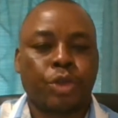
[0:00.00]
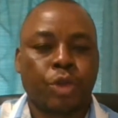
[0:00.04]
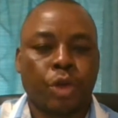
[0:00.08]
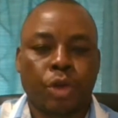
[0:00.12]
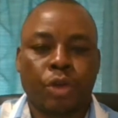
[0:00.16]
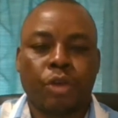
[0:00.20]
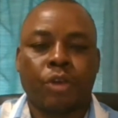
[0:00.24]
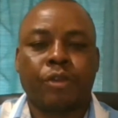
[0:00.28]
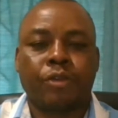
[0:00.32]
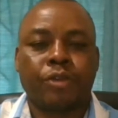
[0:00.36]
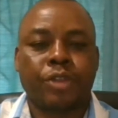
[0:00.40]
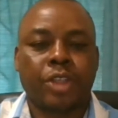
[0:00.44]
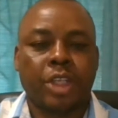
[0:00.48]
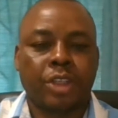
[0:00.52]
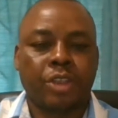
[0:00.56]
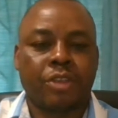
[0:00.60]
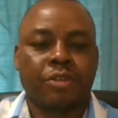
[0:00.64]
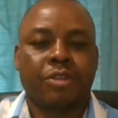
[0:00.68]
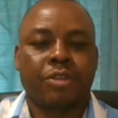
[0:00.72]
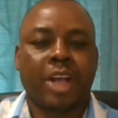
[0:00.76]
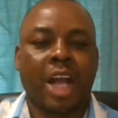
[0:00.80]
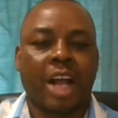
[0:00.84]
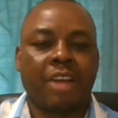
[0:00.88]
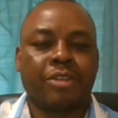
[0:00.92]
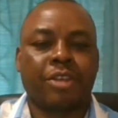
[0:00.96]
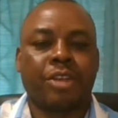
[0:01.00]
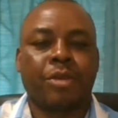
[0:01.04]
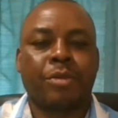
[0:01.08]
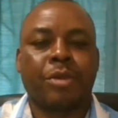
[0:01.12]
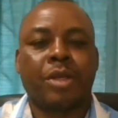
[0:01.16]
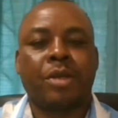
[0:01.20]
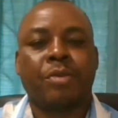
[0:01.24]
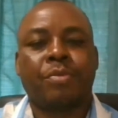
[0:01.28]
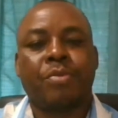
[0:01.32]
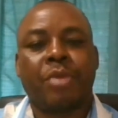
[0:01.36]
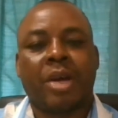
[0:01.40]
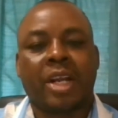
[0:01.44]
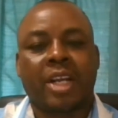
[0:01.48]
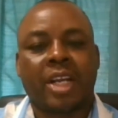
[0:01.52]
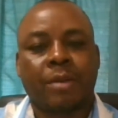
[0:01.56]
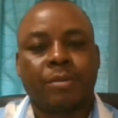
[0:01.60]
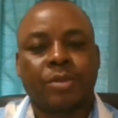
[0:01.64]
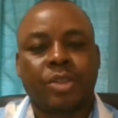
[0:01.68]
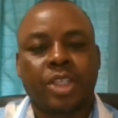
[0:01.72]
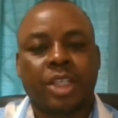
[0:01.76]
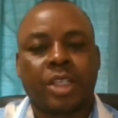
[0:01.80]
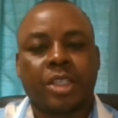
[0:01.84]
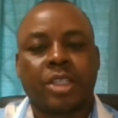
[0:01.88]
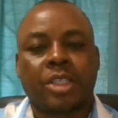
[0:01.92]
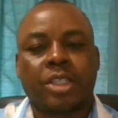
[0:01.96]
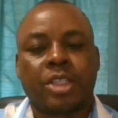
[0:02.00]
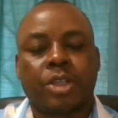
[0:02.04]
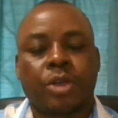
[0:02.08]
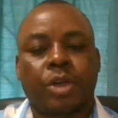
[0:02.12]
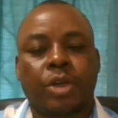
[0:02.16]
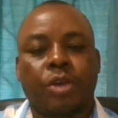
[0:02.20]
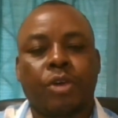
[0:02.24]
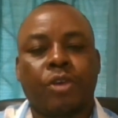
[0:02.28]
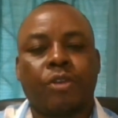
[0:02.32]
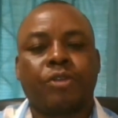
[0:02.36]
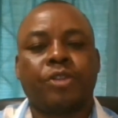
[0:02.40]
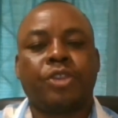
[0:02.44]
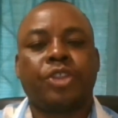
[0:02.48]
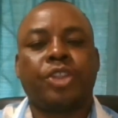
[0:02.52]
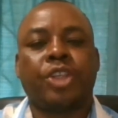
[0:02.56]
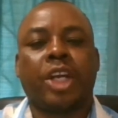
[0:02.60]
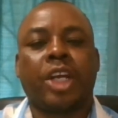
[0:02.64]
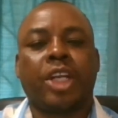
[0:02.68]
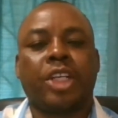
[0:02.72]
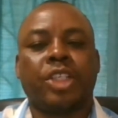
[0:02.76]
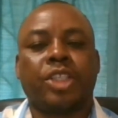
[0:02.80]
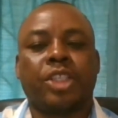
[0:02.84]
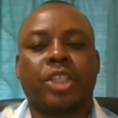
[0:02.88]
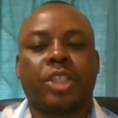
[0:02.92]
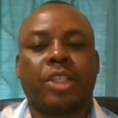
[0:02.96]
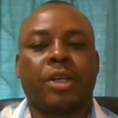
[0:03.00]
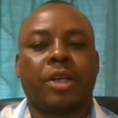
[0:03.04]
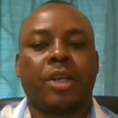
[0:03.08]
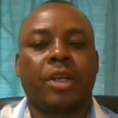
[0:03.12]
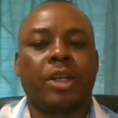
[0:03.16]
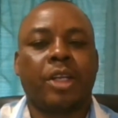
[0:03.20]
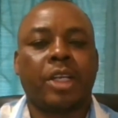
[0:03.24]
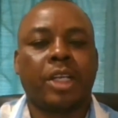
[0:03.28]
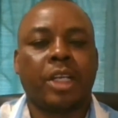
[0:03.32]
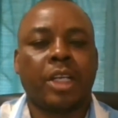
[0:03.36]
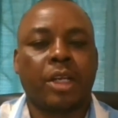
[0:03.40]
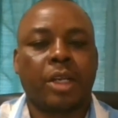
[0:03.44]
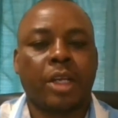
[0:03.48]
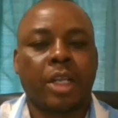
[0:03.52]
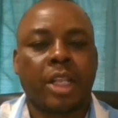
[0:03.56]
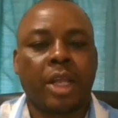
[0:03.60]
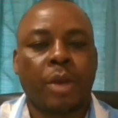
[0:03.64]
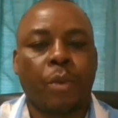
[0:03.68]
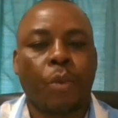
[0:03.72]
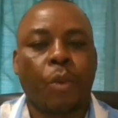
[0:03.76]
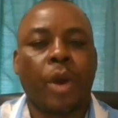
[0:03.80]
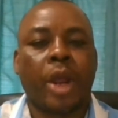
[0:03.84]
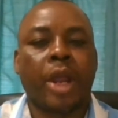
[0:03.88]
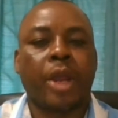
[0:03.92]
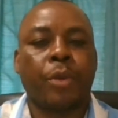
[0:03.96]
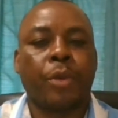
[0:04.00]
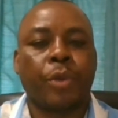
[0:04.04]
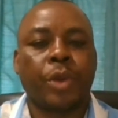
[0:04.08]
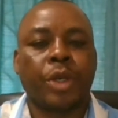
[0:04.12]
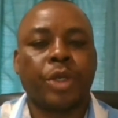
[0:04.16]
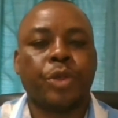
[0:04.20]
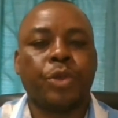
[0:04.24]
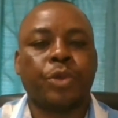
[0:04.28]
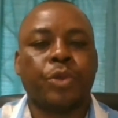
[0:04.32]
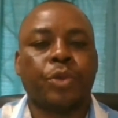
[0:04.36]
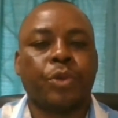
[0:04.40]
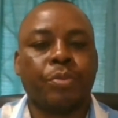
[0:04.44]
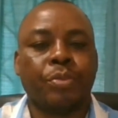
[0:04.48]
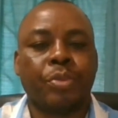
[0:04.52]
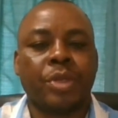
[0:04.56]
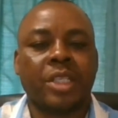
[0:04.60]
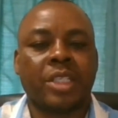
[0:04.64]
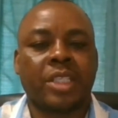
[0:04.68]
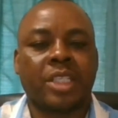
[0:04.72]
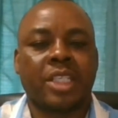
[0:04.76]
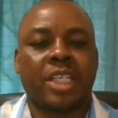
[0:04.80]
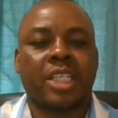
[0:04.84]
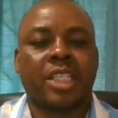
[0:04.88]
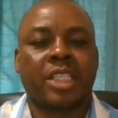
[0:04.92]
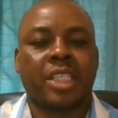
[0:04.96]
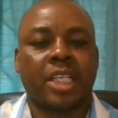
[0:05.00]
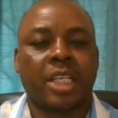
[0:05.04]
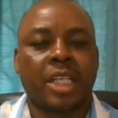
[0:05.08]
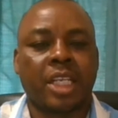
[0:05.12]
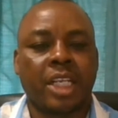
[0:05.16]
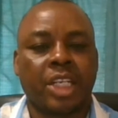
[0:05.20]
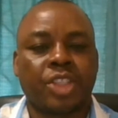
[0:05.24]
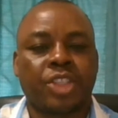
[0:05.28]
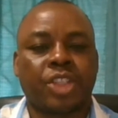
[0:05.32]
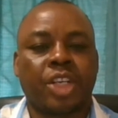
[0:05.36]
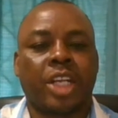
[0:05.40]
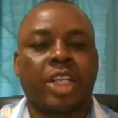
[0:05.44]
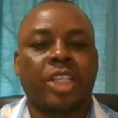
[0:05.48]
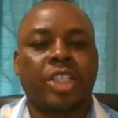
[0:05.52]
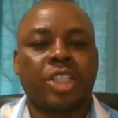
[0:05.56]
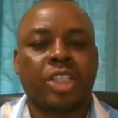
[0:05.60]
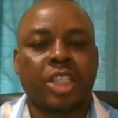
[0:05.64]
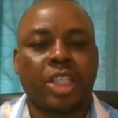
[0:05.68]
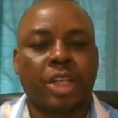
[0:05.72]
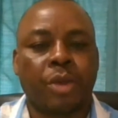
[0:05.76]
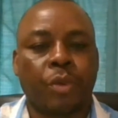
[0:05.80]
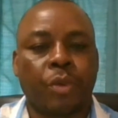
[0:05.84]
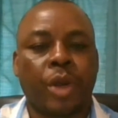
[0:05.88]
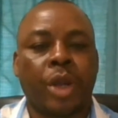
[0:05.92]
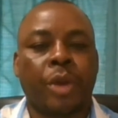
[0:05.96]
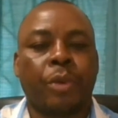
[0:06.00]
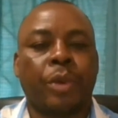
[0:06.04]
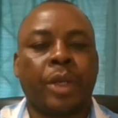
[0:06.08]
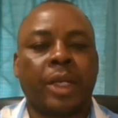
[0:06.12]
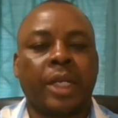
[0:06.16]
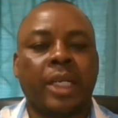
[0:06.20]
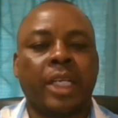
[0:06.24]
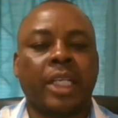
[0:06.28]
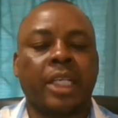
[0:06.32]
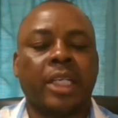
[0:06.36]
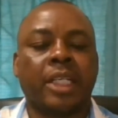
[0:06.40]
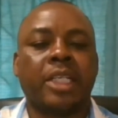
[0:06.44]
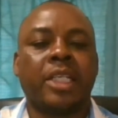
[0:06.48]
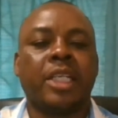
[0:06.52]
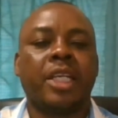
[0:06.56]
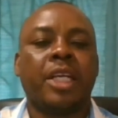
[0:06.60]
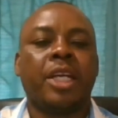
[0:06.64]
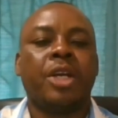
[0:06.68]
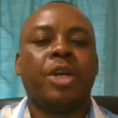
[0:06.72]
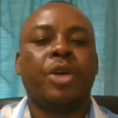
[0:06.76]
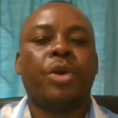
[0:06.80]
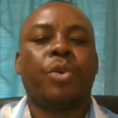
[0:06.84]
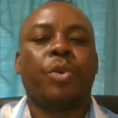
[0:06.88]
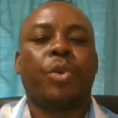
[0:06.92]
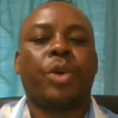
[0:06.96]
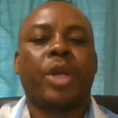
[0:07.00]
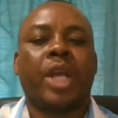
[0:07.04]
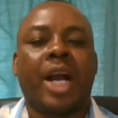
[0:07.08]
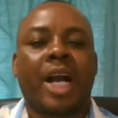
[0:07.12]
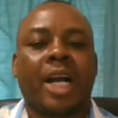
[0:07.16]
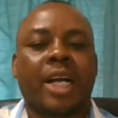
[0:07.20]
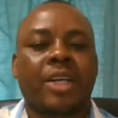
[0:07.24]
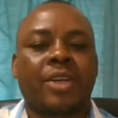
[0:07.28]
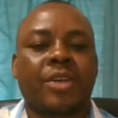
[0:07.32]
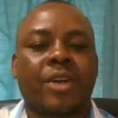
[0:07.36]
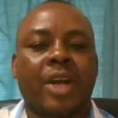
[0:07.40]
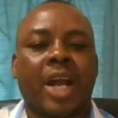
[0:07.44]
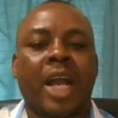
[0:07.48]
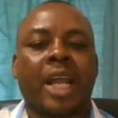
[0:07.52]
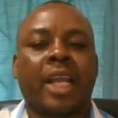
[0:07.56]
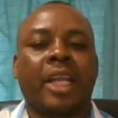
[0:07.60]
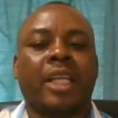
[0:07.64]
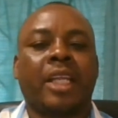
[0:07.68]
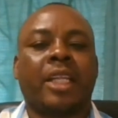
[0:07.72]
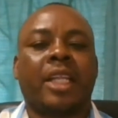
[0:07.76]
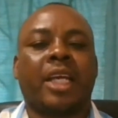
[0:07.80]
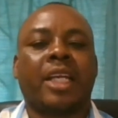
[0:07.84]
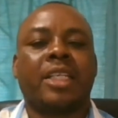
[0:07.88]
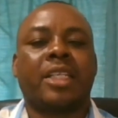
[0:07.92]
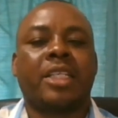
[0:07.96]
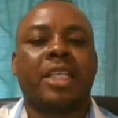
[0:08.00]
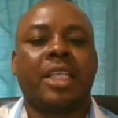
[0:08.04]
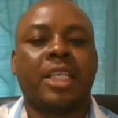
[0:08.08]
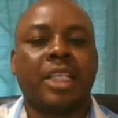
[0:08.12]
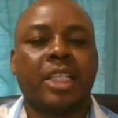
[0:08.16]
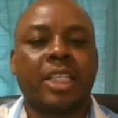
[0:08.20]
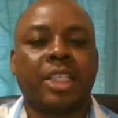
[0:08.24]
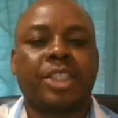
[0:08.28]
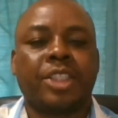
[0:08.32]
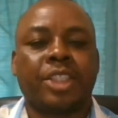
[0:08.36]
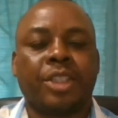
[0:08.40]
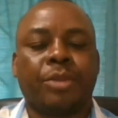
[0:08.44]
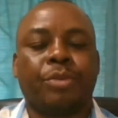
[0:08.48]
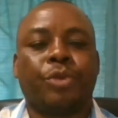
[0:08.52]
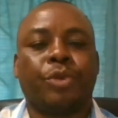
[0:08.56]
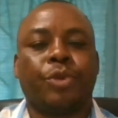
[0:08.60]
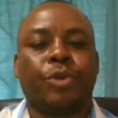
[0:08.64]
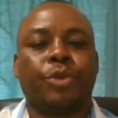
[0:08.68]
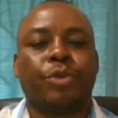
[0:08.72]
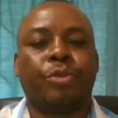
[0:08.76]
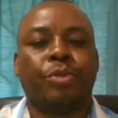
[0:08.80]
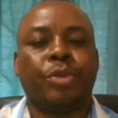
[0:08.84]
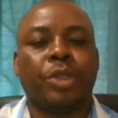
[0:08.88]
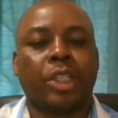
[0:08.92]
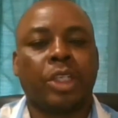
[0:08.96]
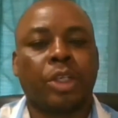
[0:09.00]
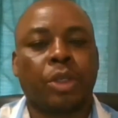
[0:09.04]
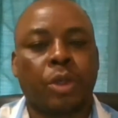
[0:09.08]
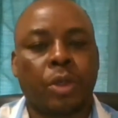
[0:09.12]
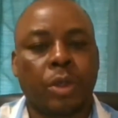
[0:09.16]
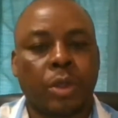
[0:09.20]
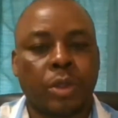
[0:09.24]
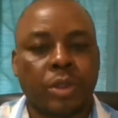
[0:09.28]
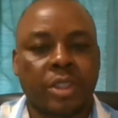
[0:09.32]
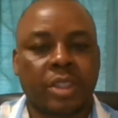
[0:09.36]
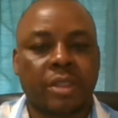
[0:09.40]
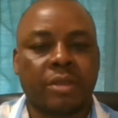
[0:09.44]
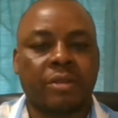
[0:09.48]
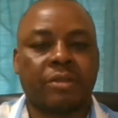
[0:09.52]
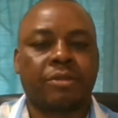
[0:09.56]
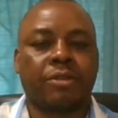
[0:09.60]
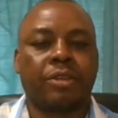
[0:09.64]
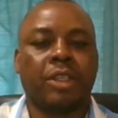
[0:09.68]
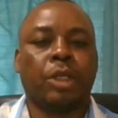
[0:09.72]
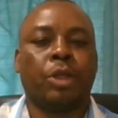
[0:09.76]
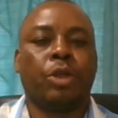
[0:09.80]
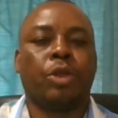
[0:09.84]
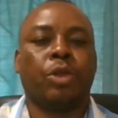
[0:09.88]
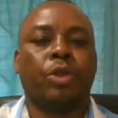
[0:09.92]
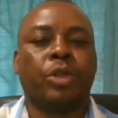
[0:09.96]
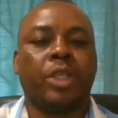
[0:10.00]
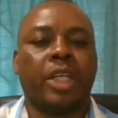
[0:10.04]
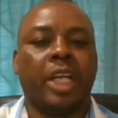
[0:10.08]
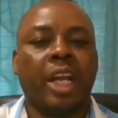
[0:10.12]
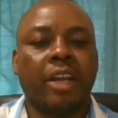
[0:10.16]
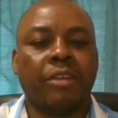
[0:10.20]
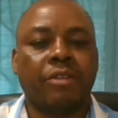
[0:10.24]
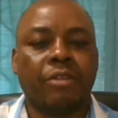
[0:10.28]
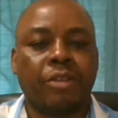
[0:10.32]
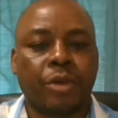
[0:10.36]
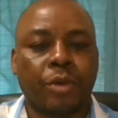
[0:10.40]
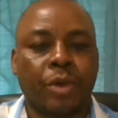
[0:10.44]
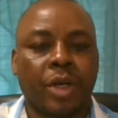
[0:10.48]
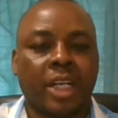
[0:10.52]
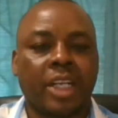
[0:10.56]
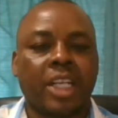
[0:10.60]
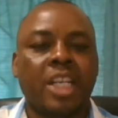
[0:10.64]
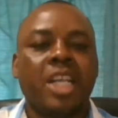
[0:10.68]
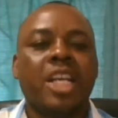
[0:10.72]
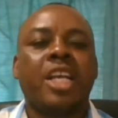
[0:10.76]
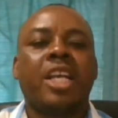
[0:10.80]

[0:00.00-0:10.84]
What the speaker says: talking of change of government, but I'm talking of change in the way we do business and the change in the way we lead. We are crying that leadership would be inclusive, include everyone.